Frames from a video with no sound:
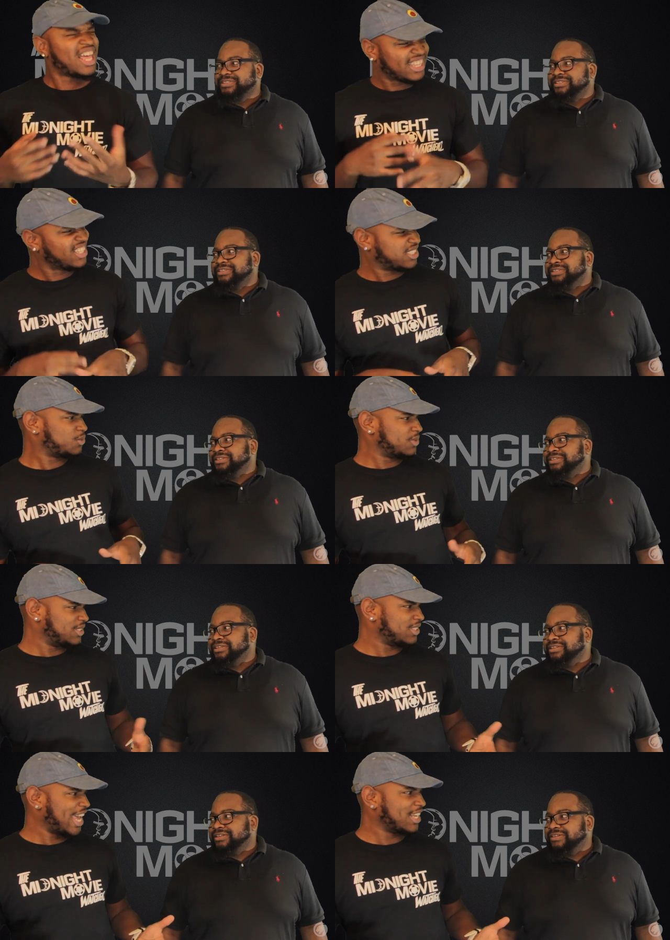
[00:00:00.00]
Speaker 1: I think this
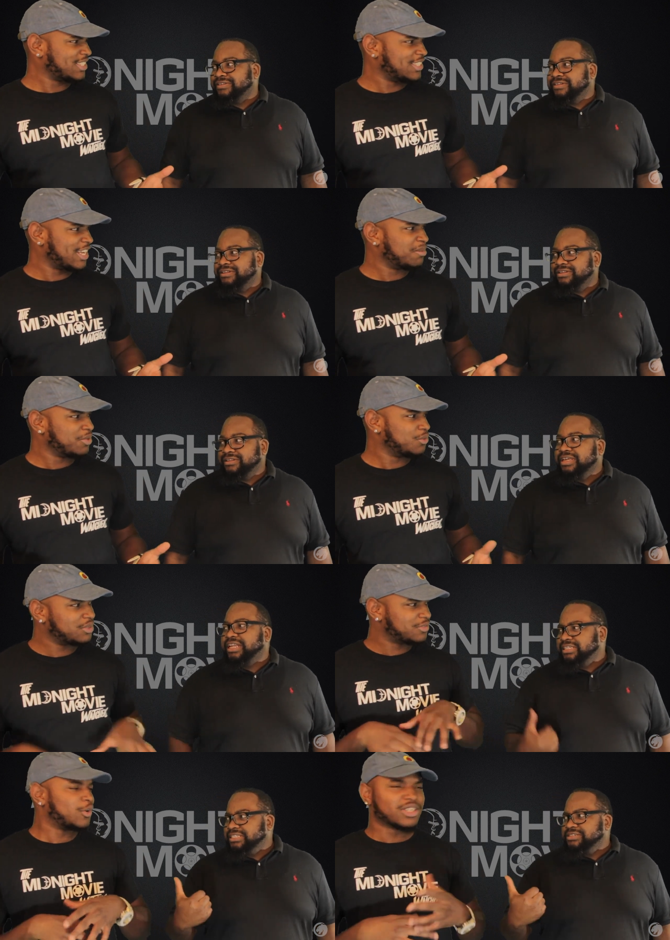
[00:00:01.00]
was his acting debut.
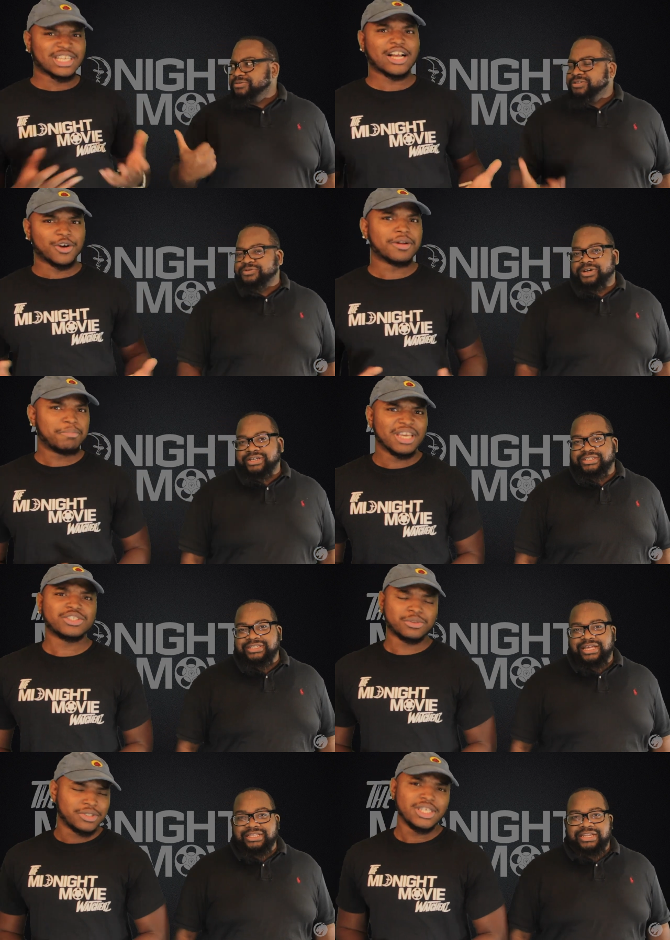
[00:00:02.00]
Yes, yeah, like was on the
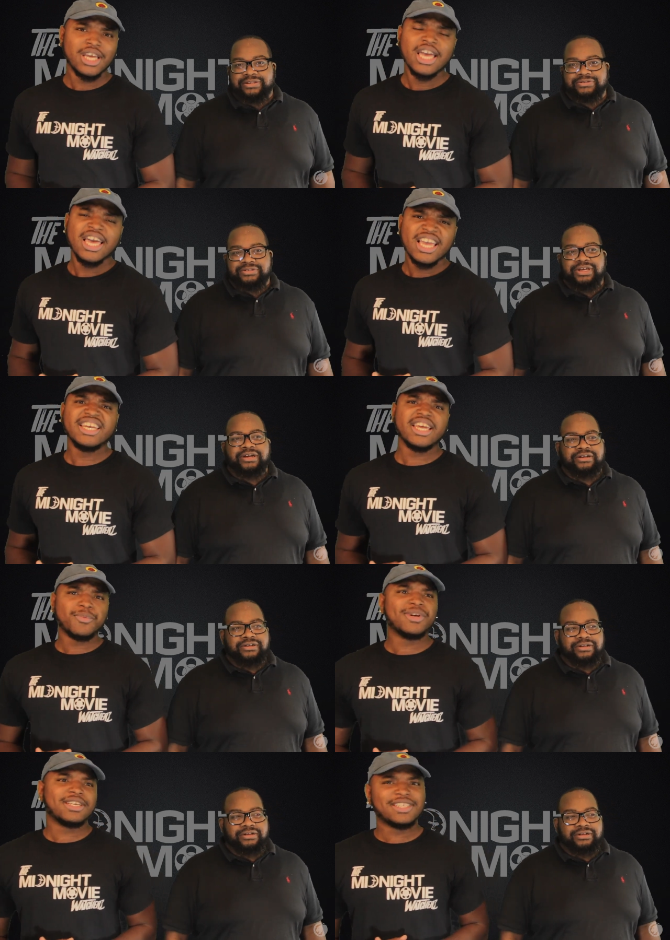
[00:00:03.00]
big screen. Yeah. He
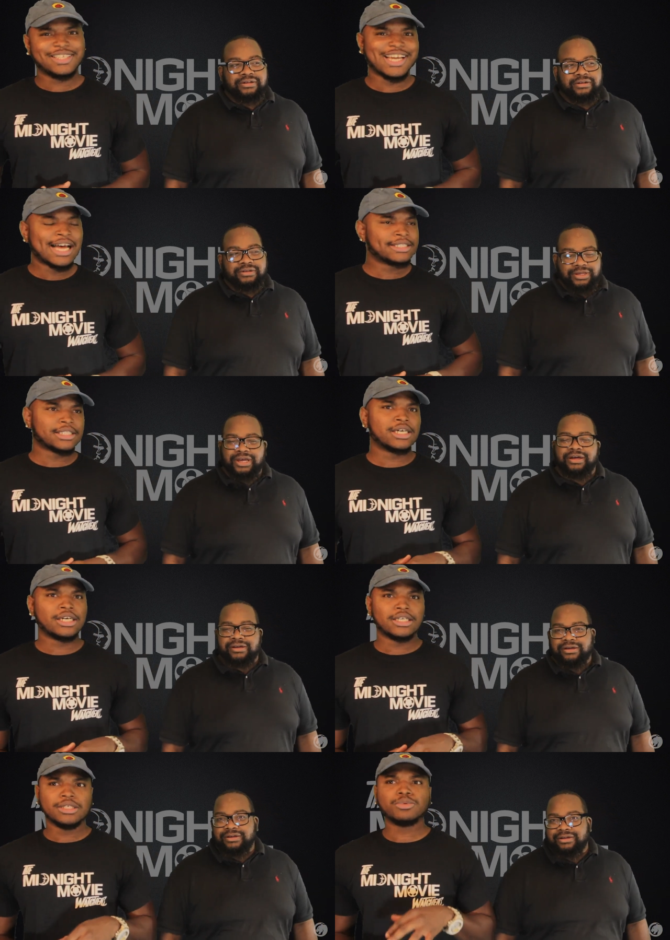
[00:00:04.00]
did really good, guys. Yeah.
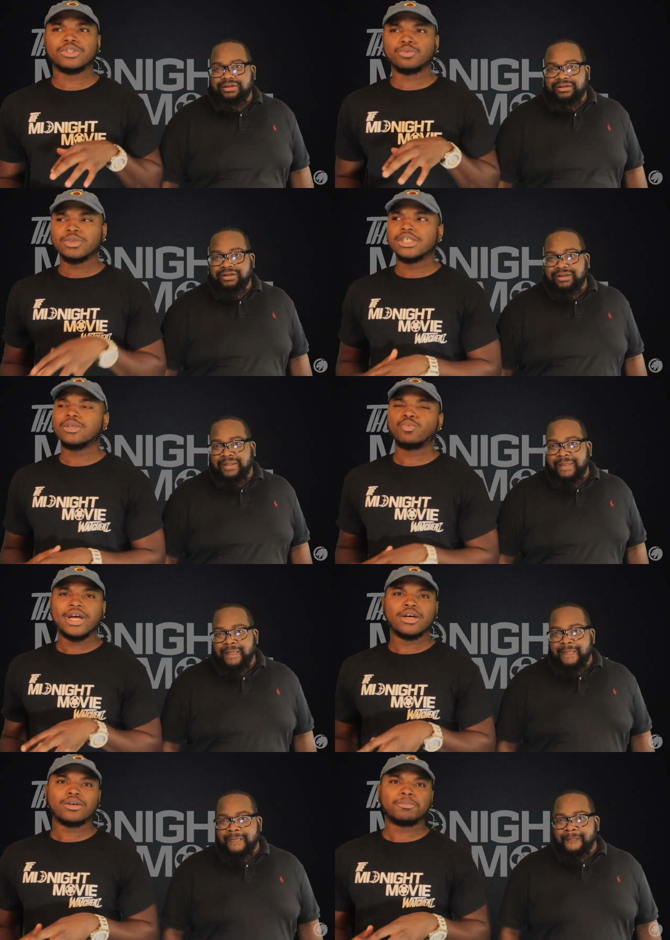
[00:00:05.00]
Uh, it was a really
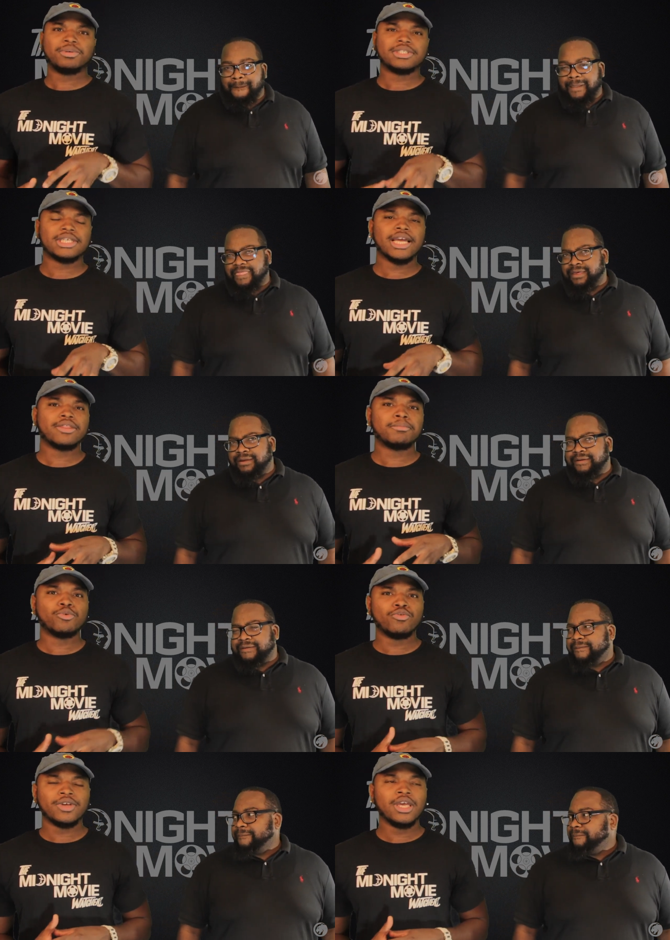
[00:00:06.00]
well put together
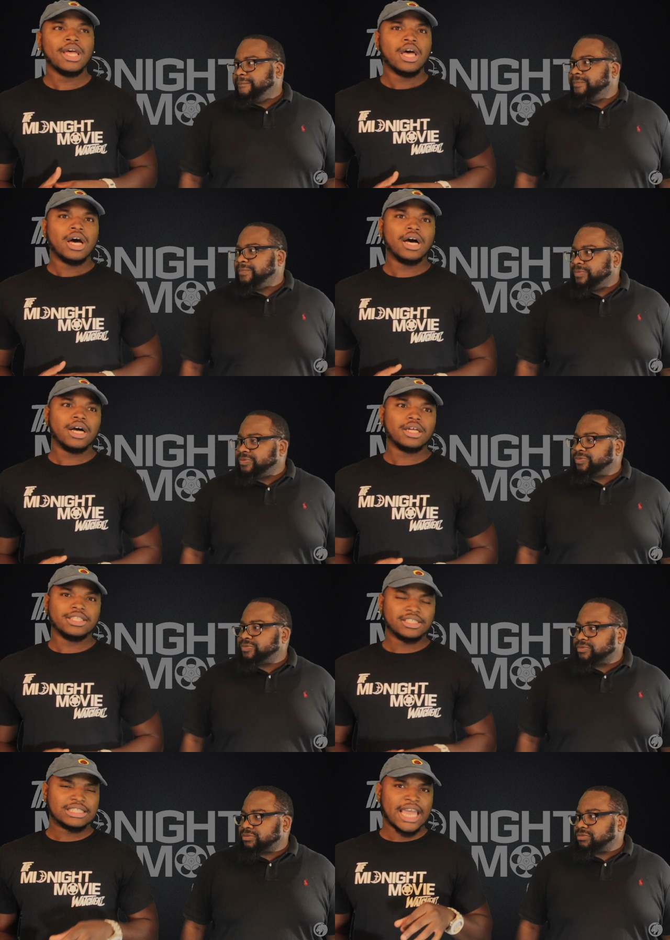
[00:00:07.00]
movie. Uh,
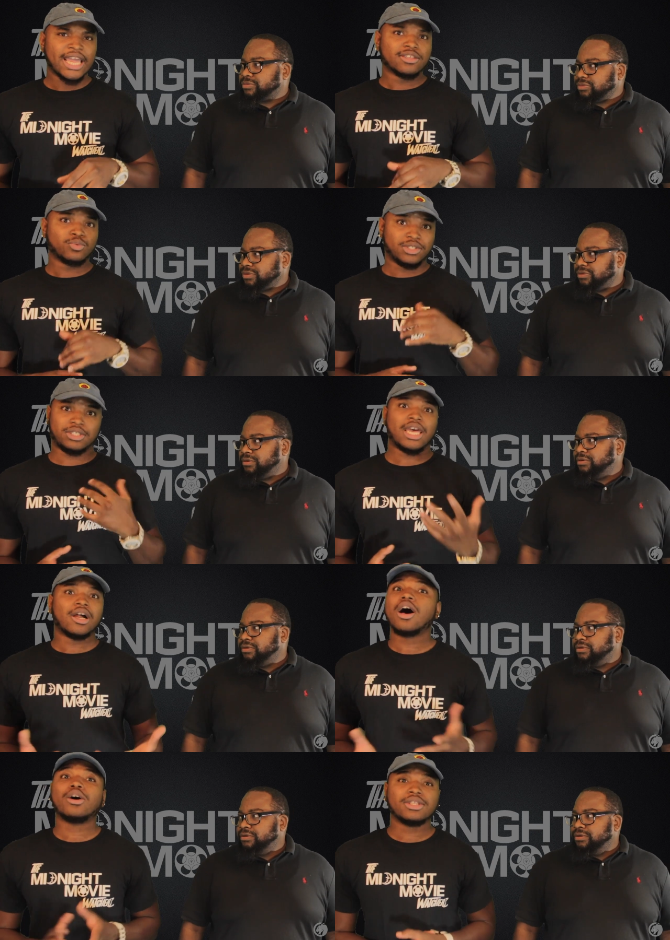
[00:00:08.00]
the stakes was
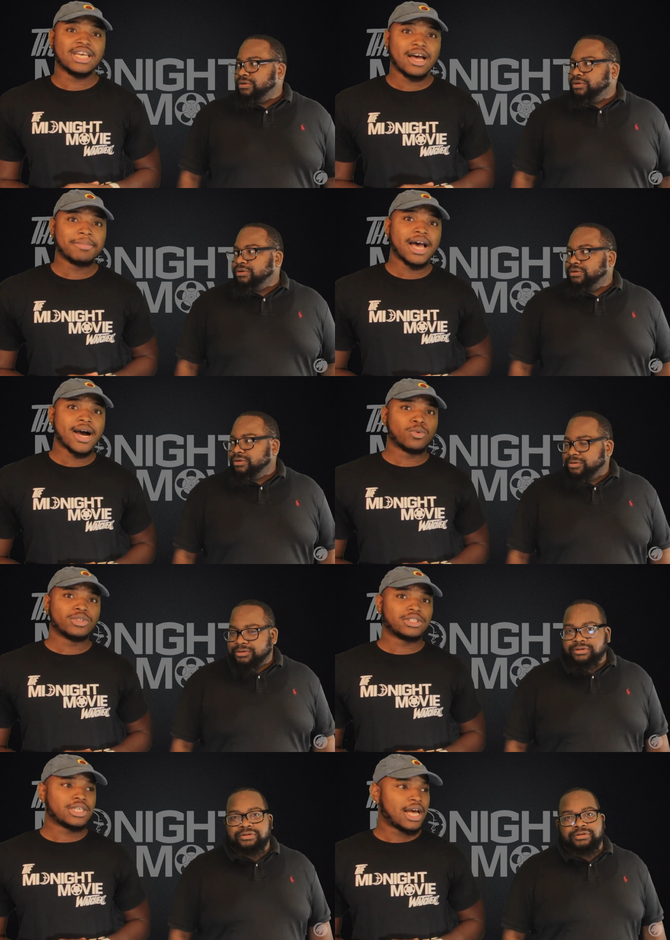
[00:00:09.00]
at an all time high,
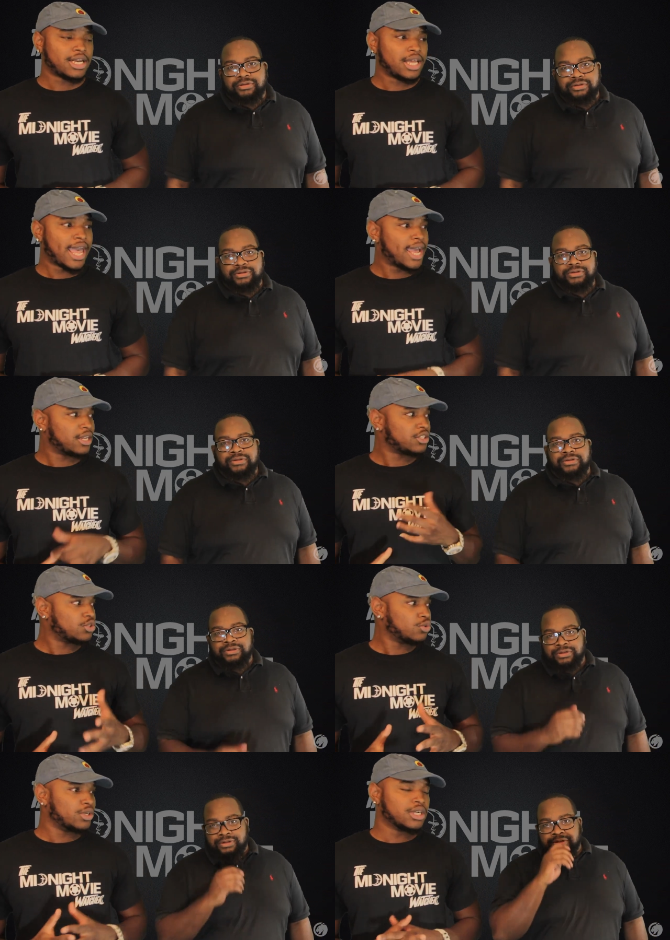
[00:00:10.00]
which kind of
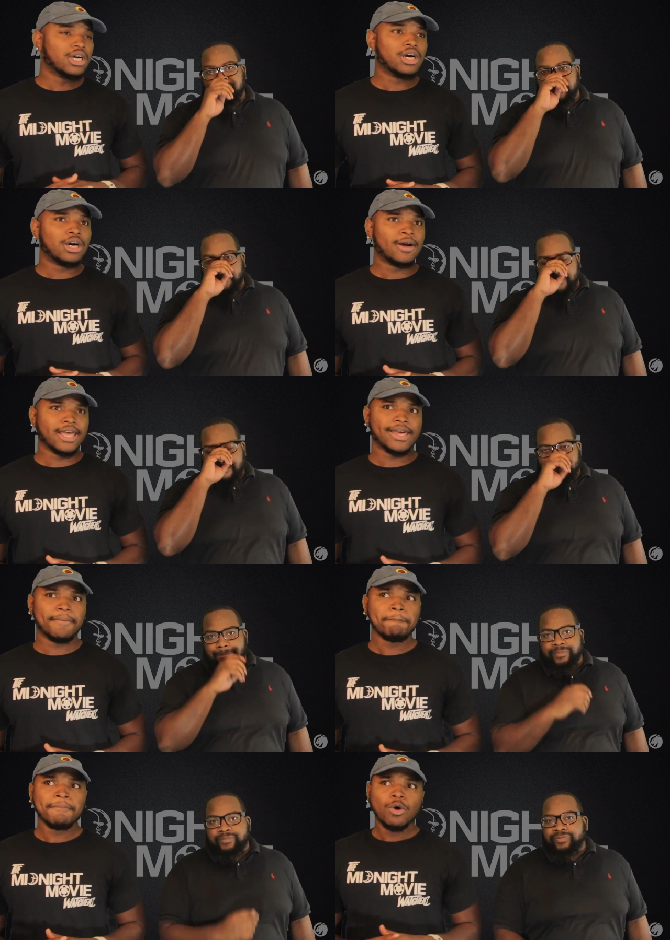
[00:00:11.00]
added to it. Uh,
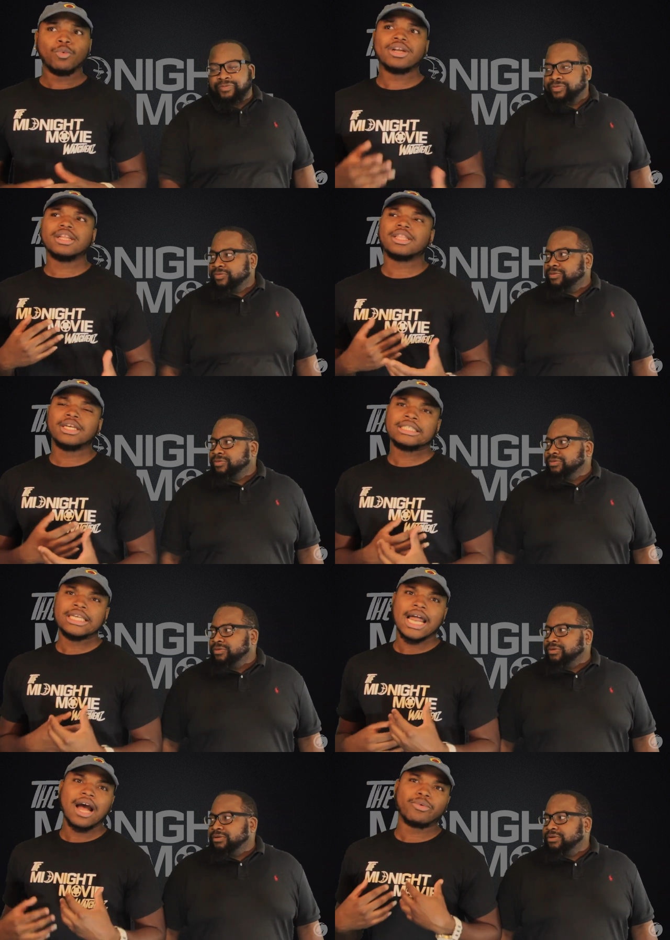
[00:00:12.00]
and one of the
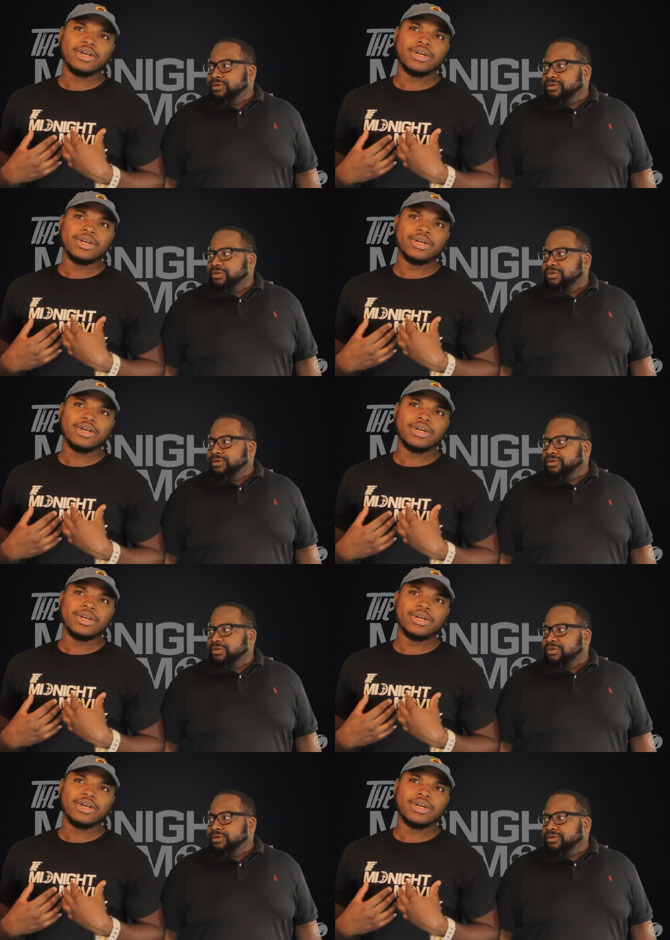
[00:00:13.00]
things that I